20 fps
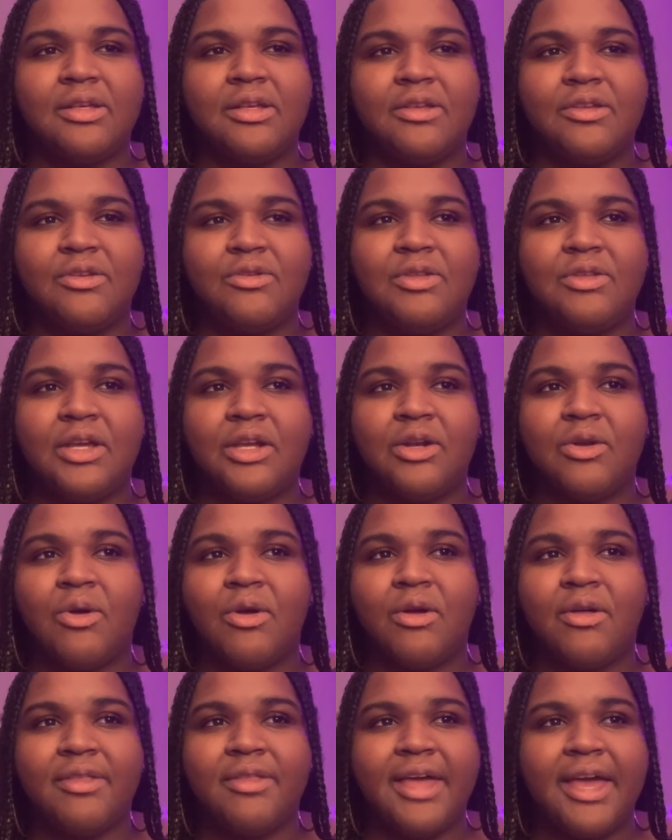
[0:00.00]
done
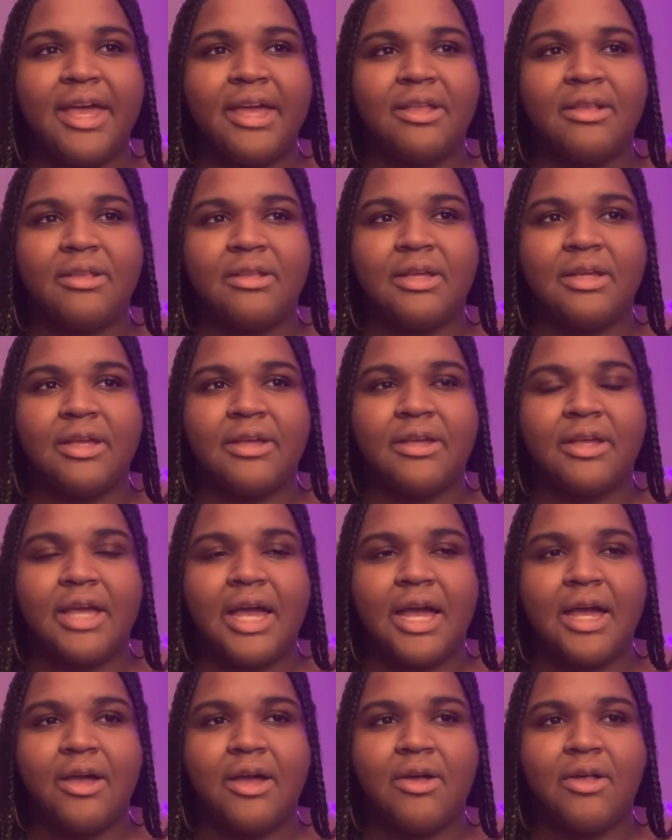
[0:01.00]
all that,
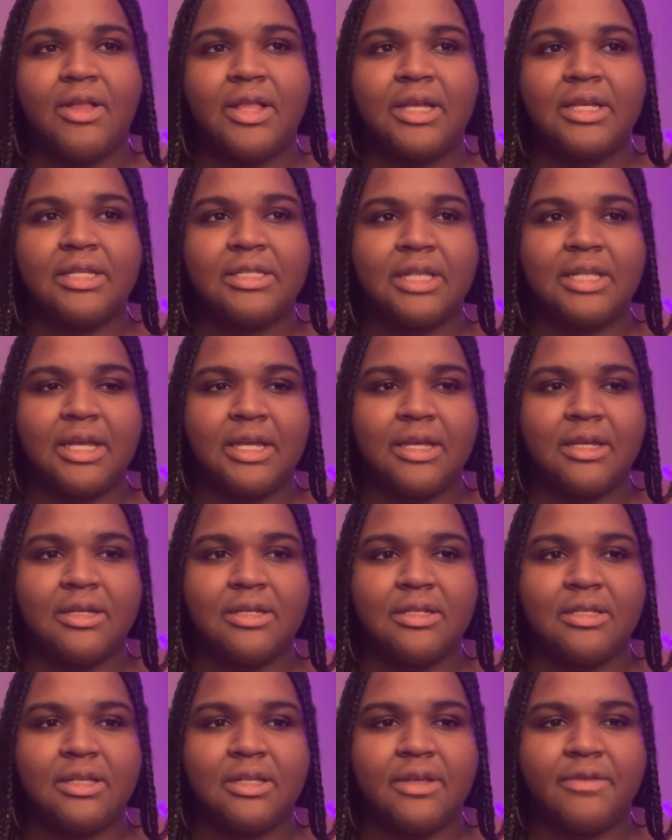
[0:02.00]
all I can say
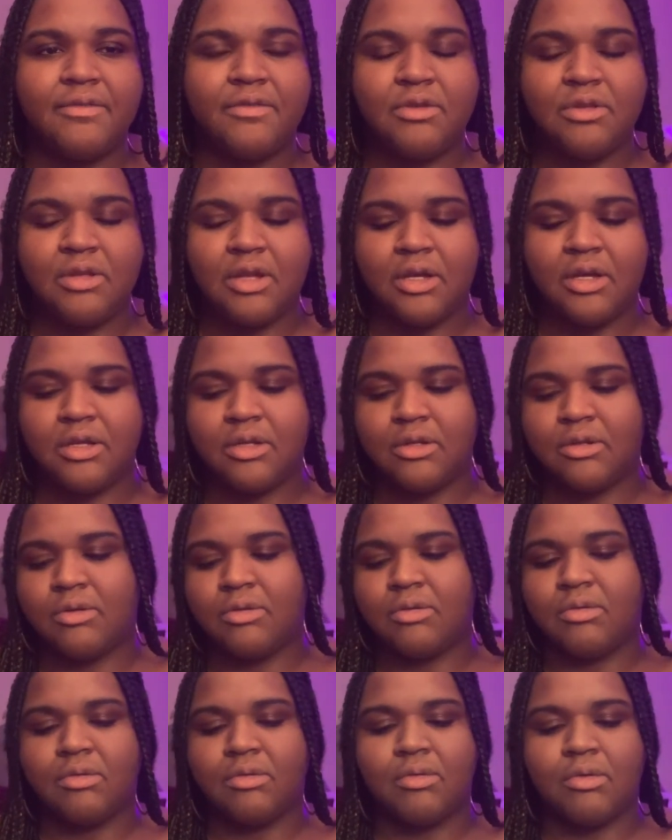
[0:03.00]
is, if you done
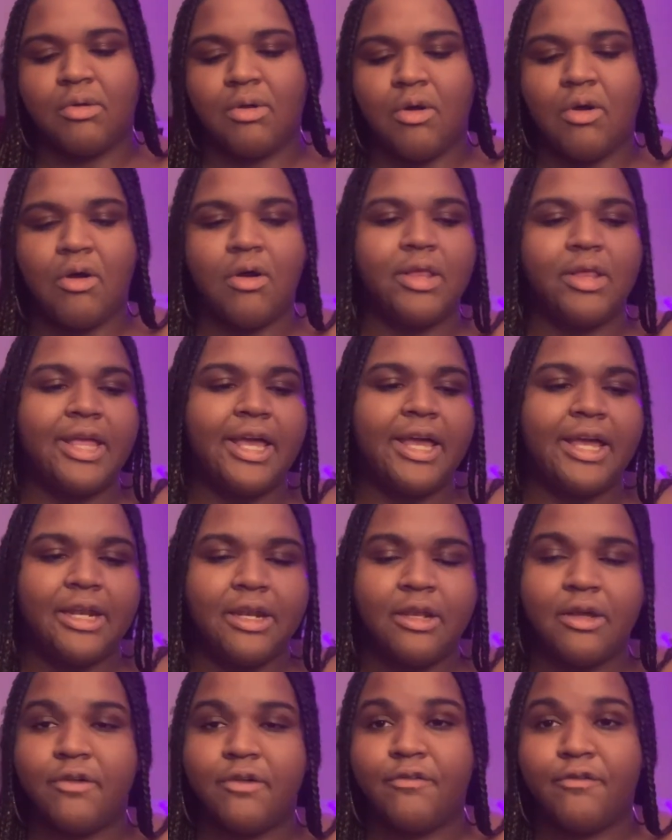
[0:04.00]
all that
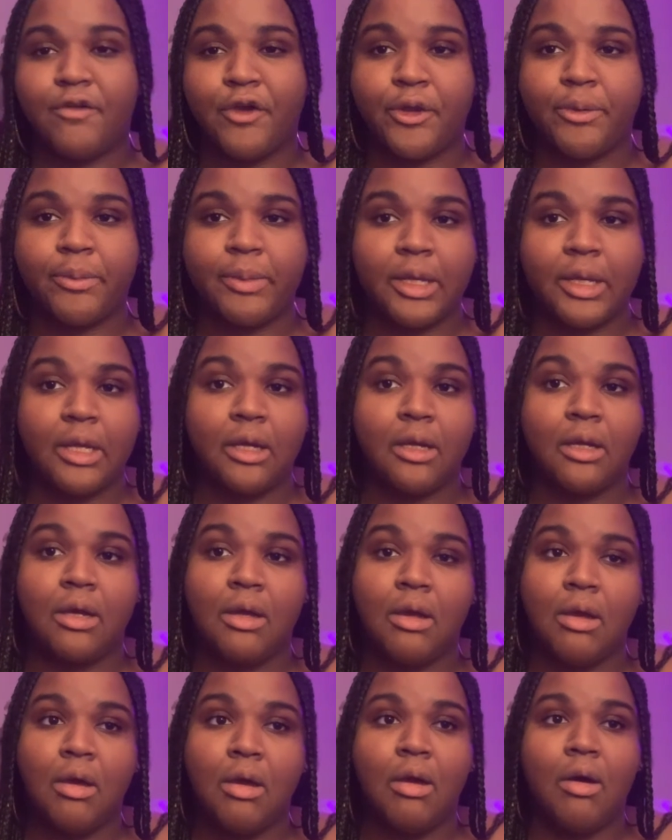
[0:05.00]
affirming,
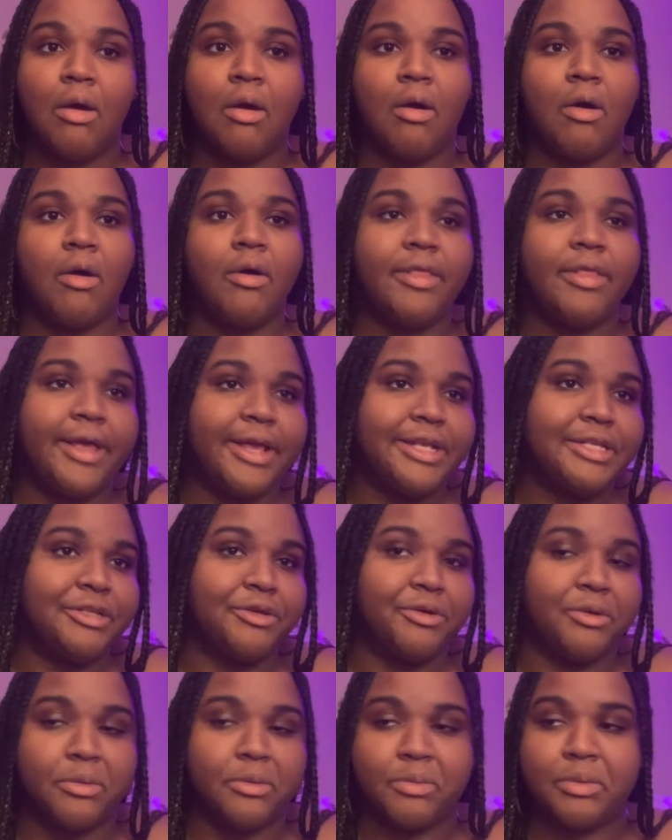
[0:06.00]
all that
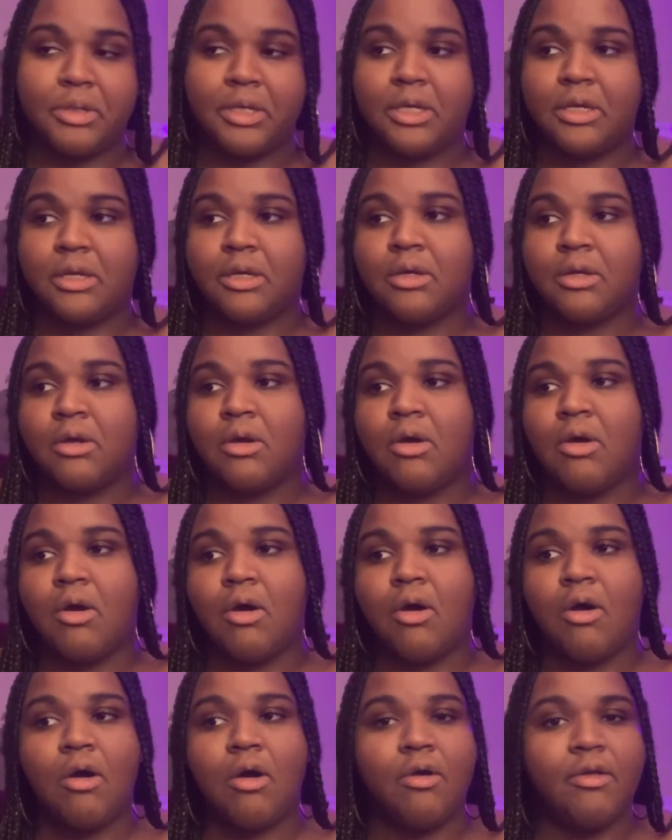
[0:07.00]
scripting,
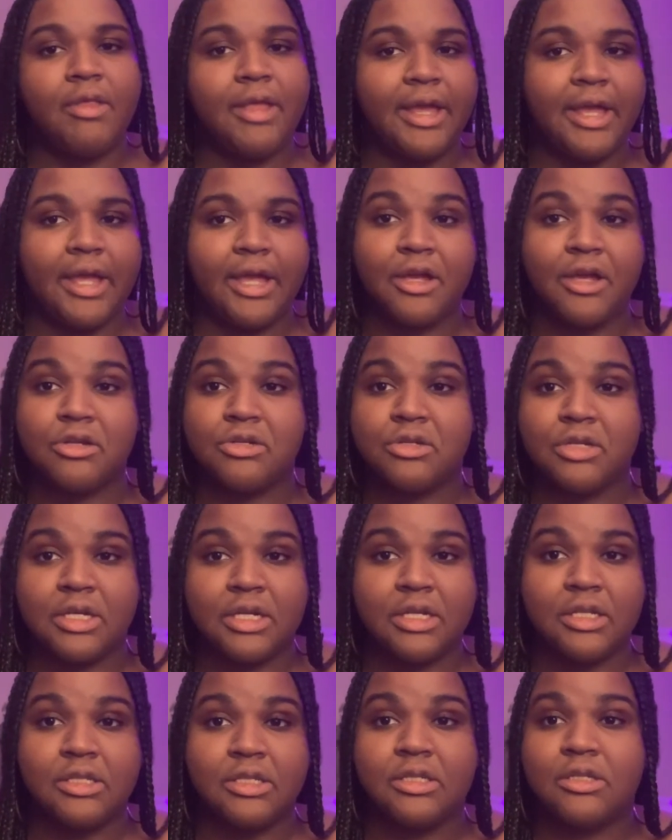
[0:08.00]
all that
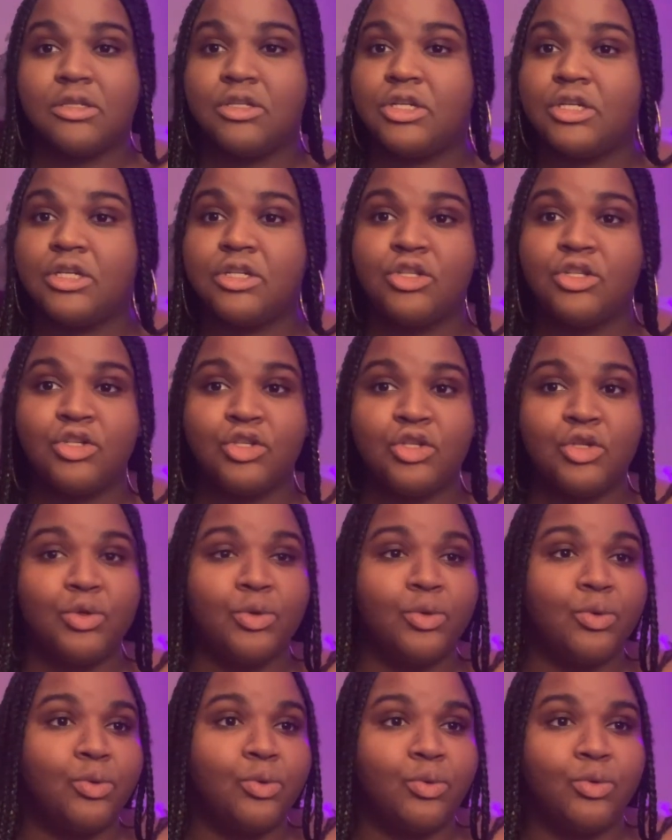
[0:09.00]
extraness, just so
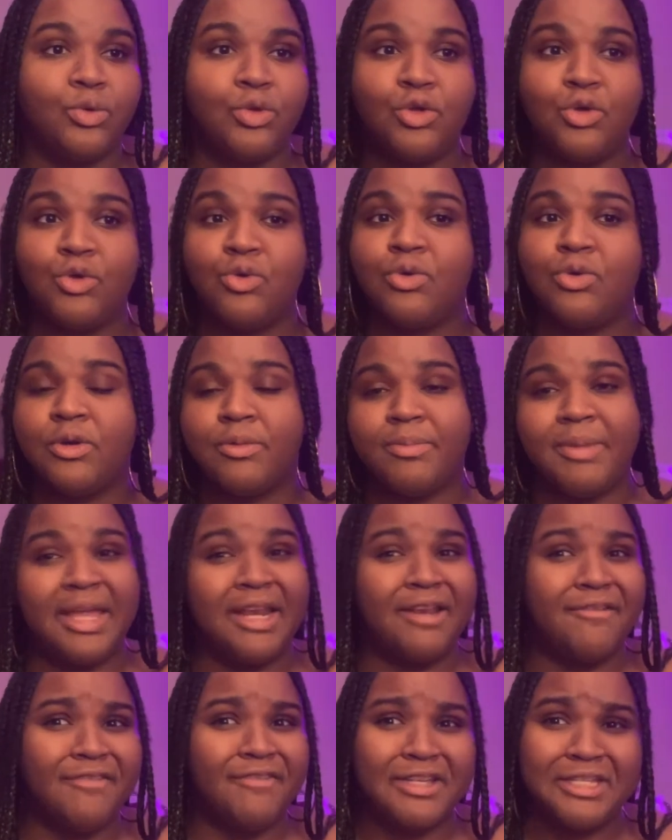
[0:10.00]
you can
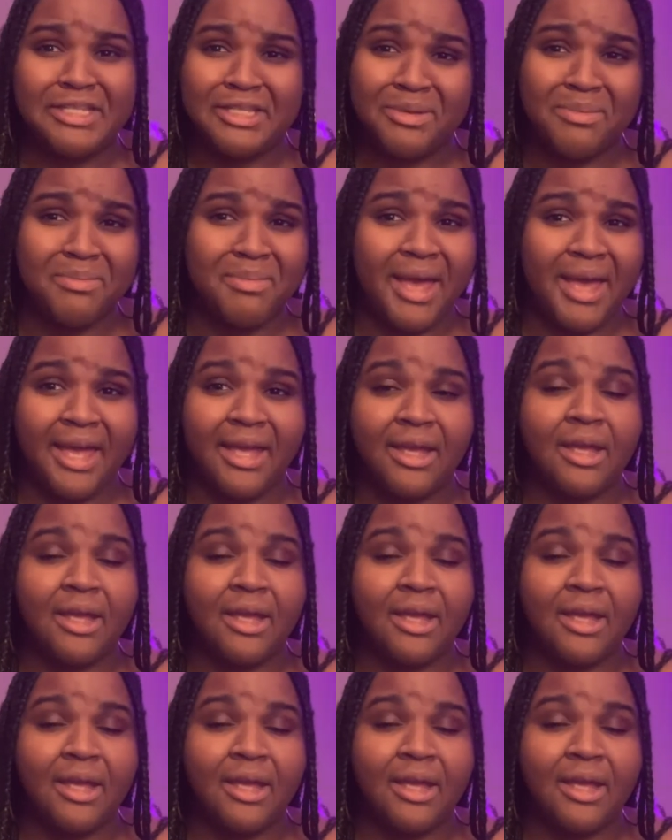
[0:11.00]
manifest them back,